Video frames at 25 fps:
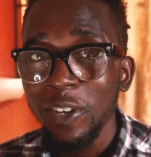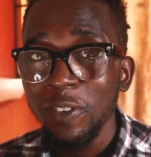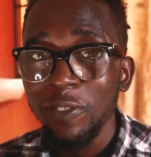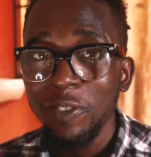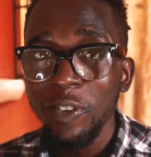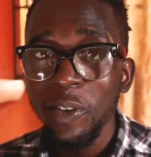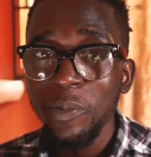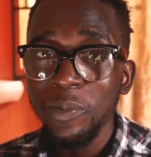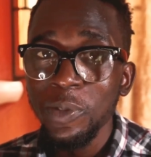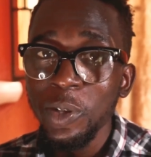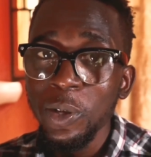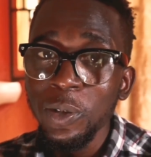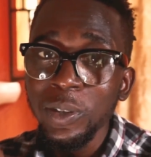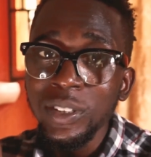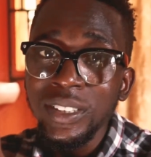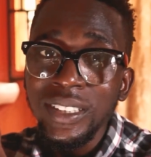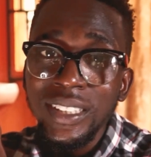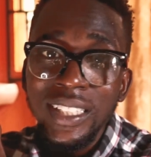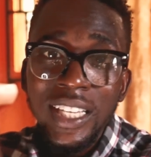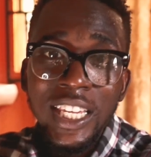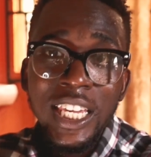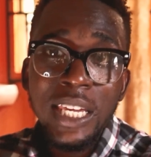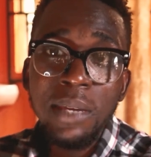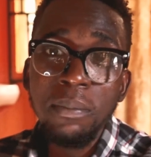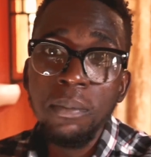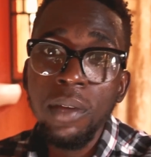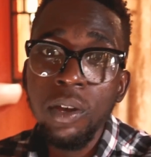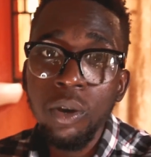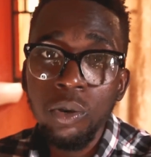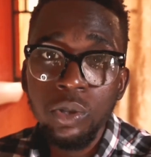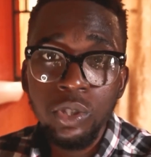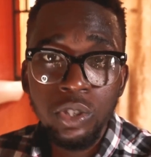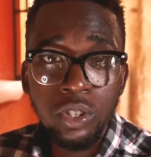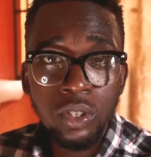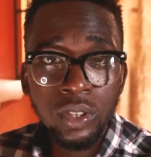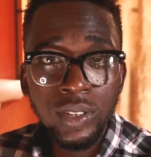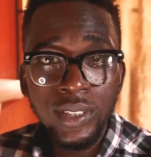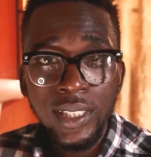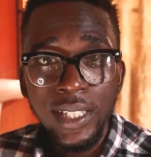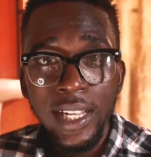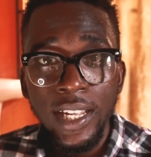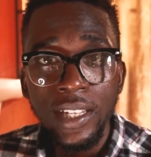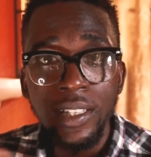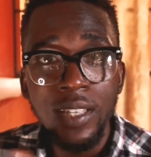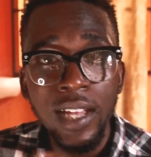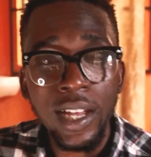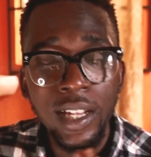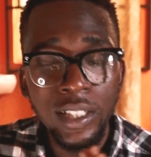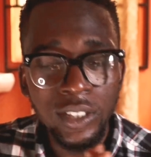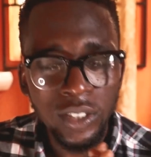from those email
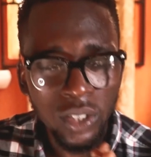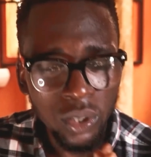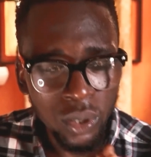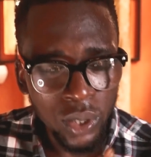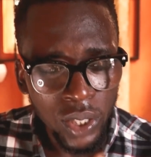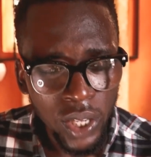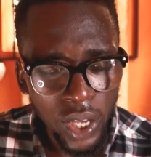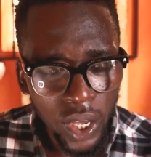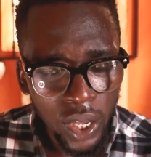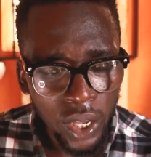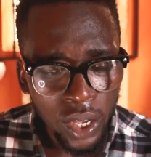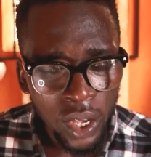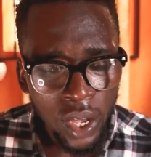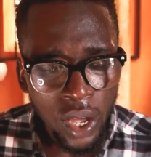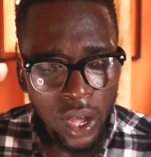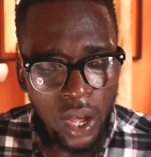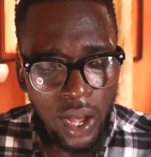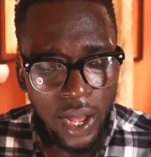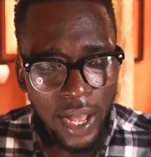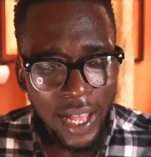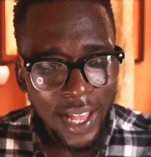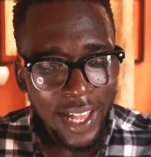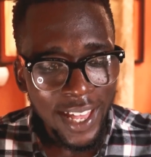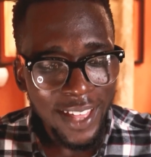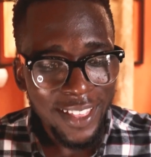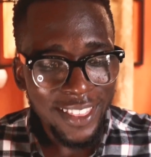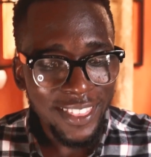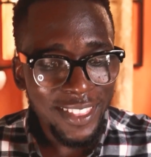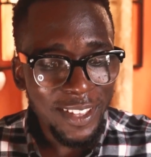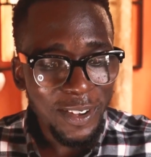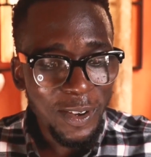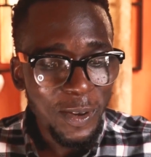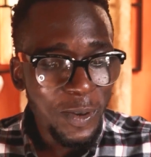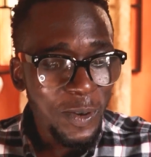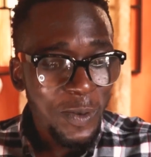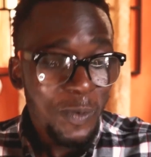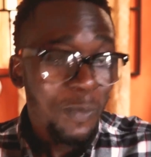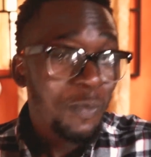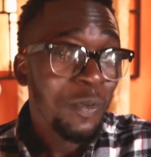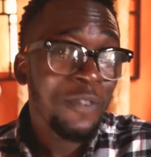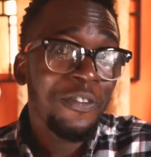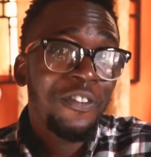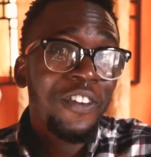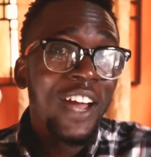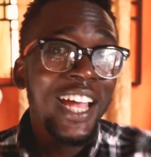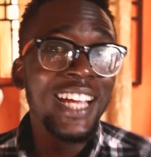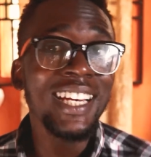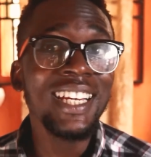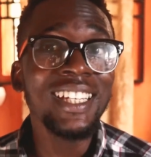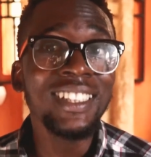newsletters? Okay, and we
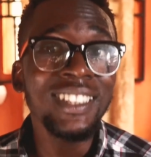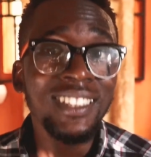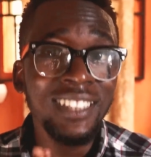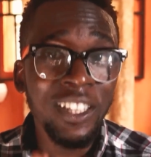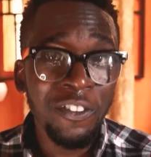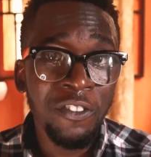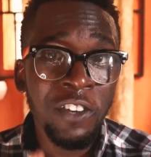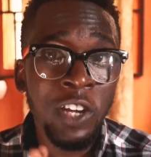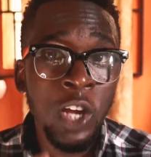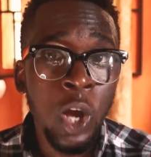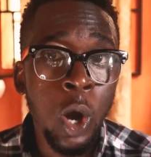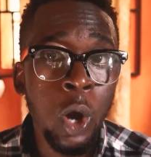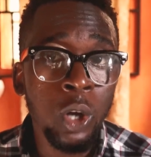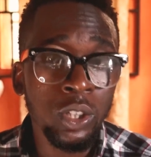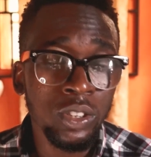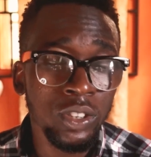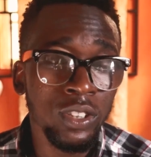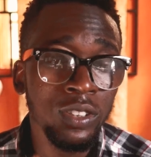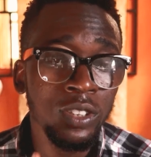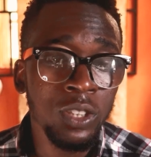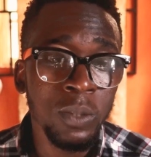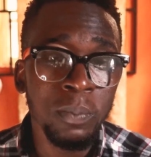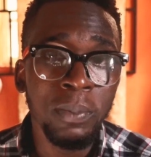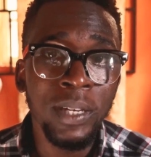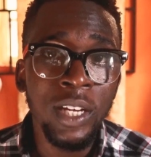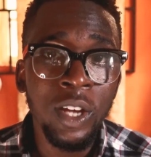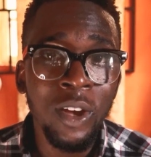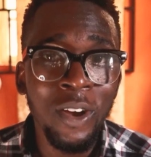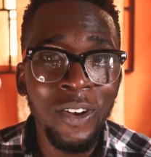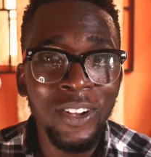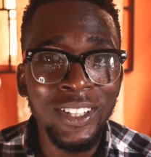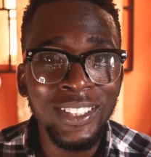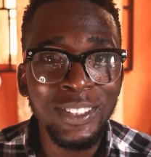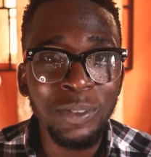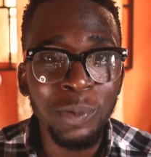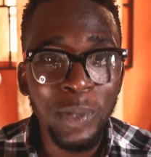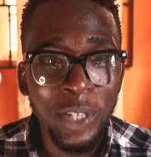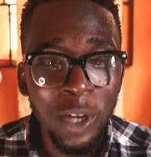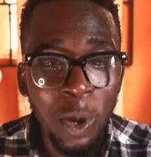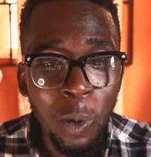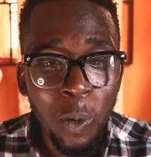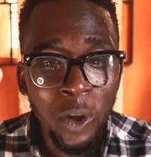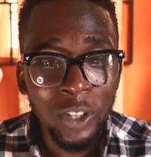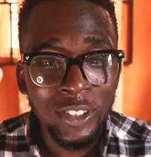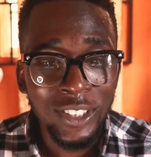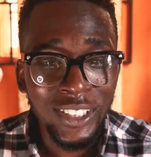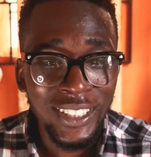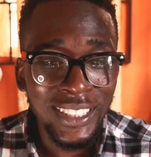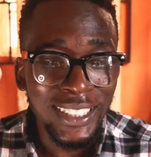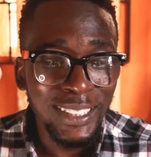find this difficult to do because we don't
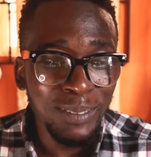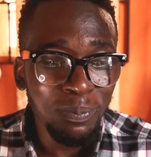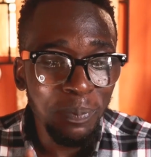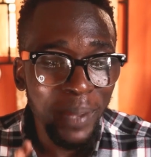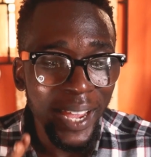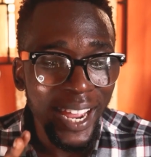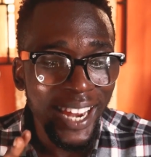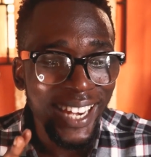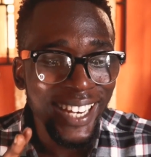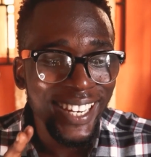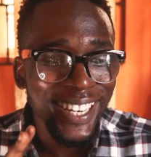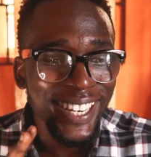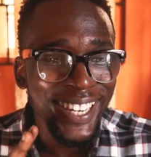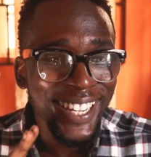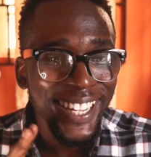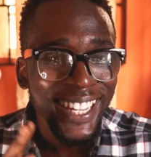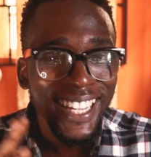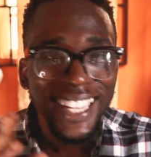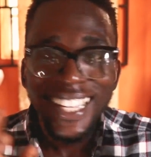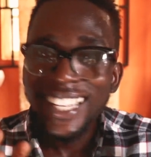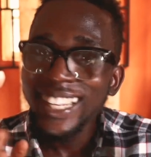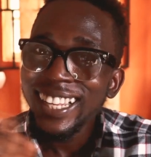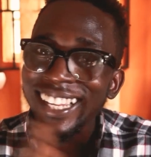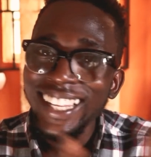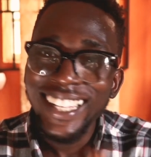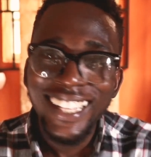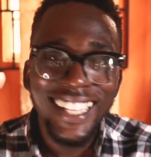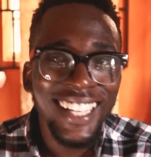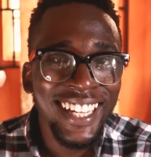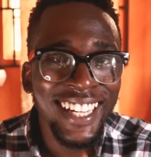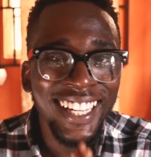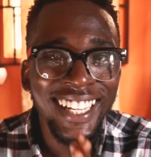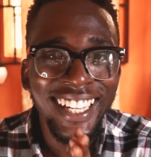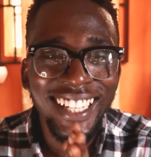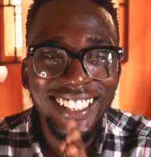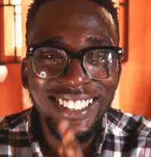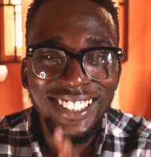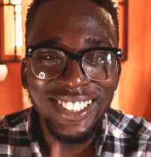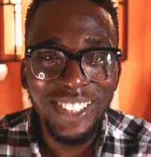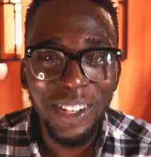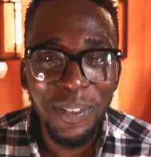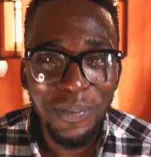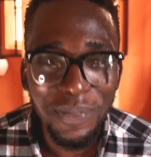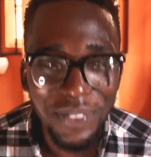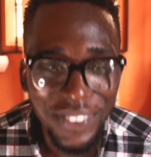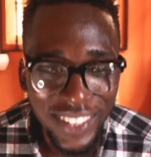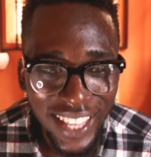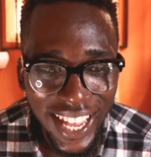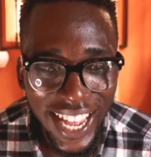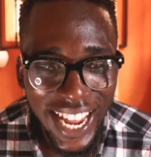want to spend
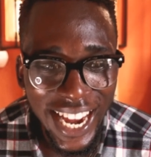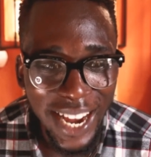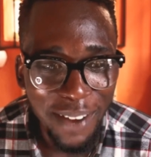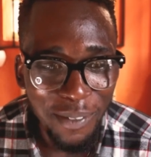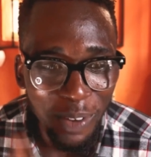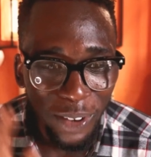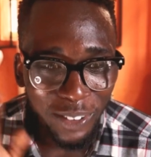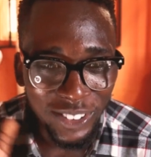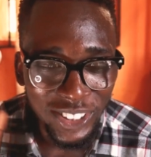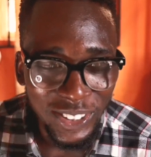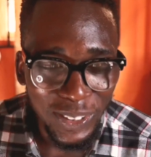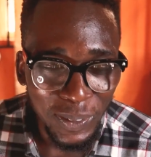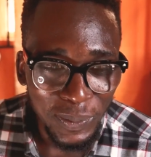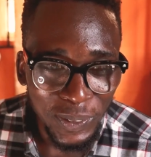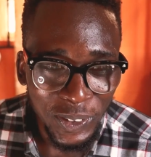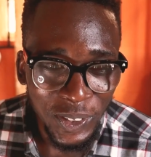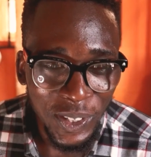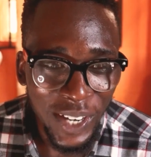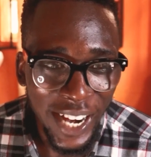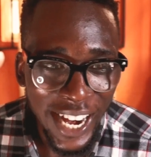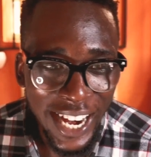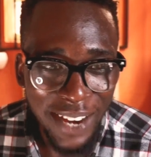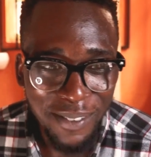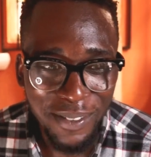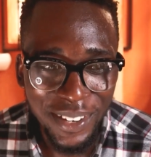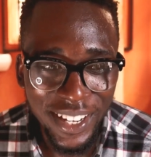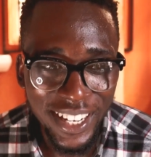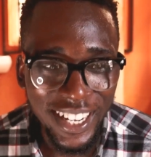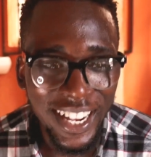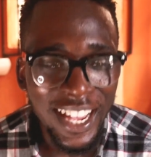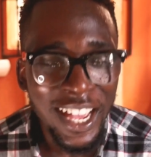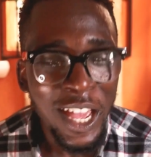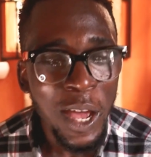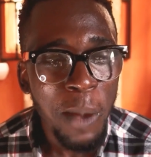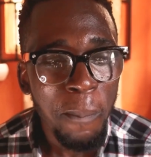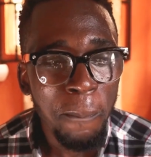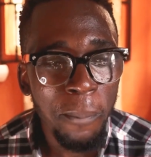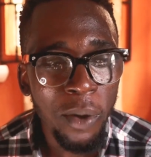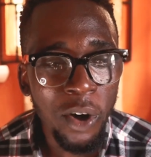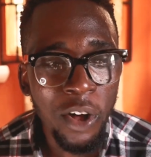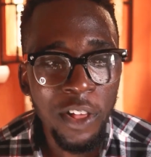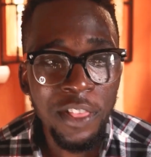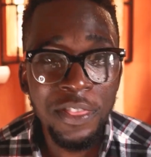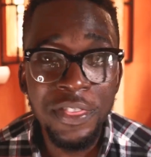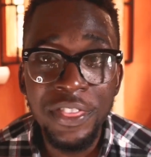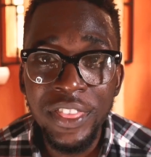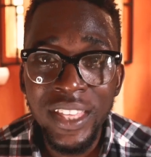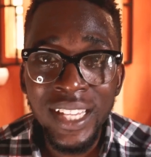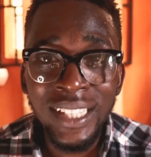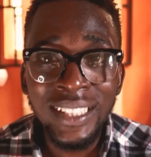some time on subscribing,
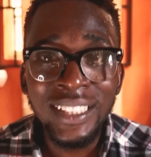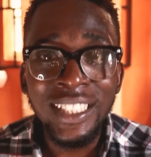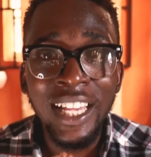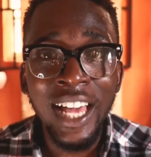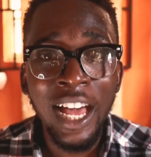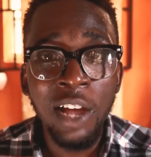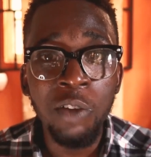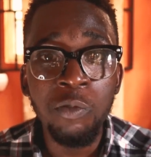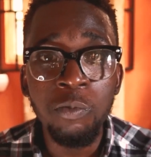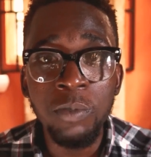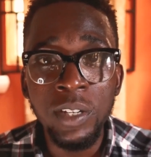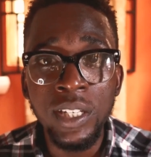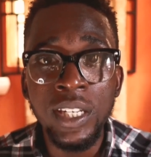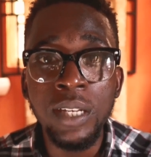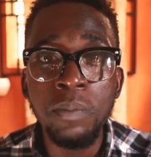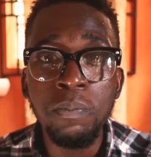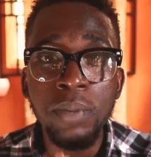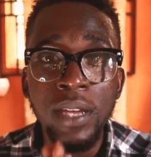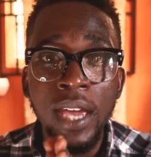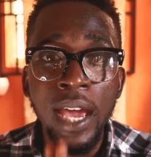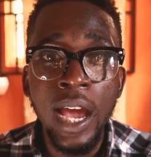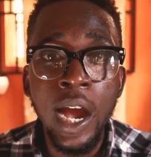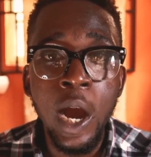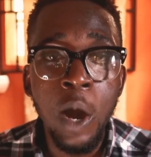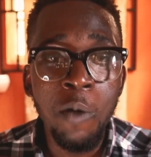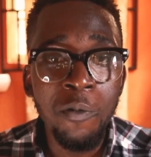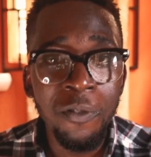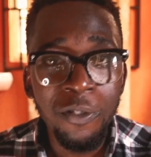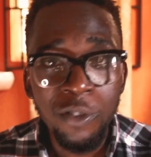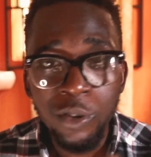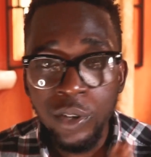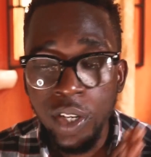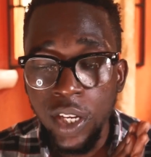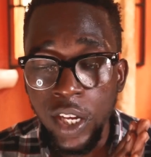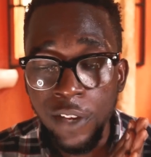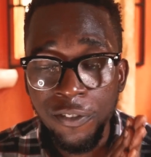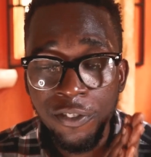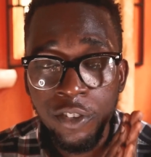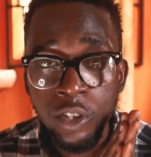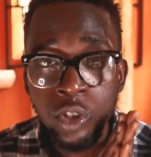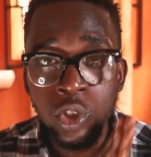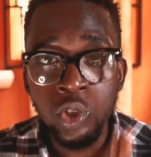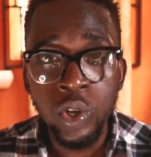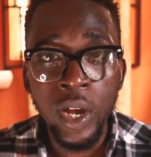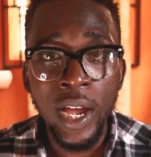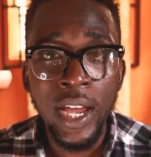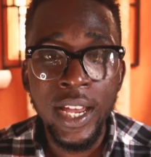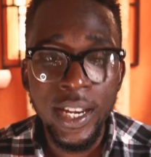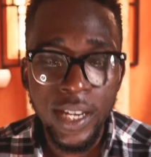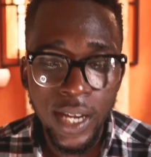but this can really be helpful if you
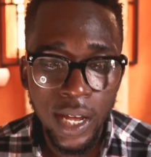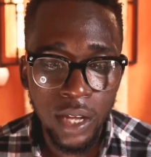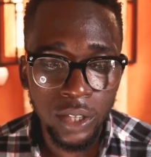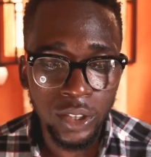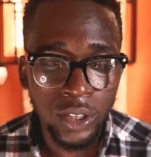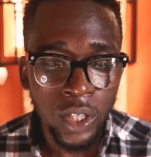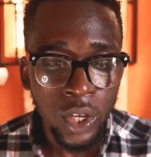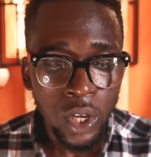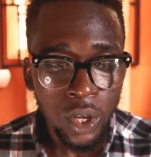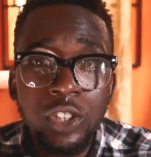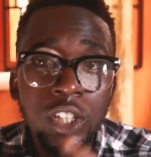try it out.